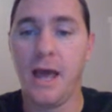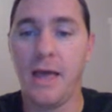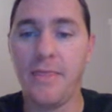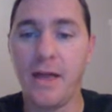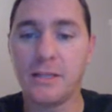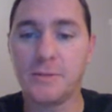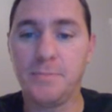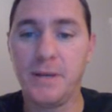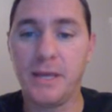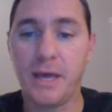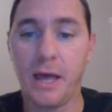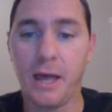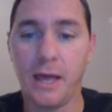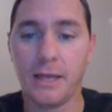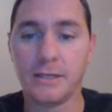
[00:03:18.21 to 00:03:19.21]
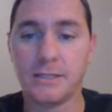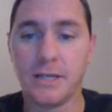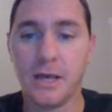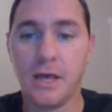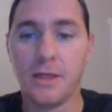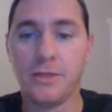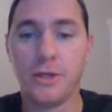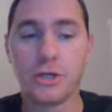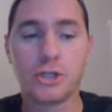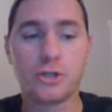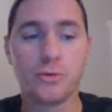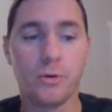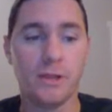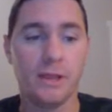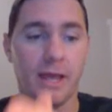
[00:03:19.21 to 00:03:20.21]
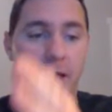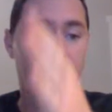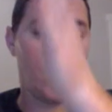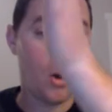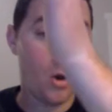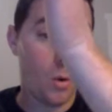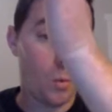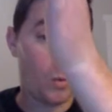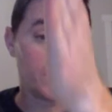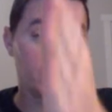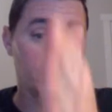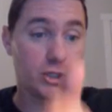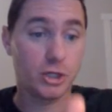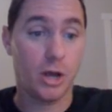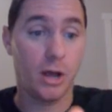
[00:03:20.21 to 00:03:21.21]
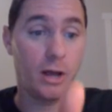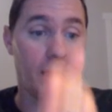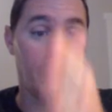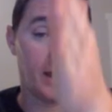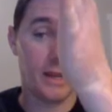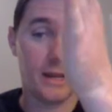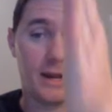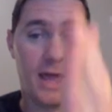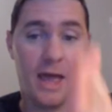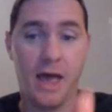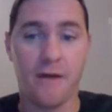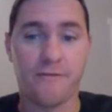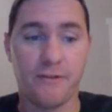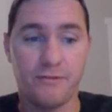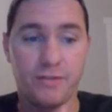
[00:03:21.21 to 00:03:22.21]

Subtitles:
And that's because the short leg was cut in half.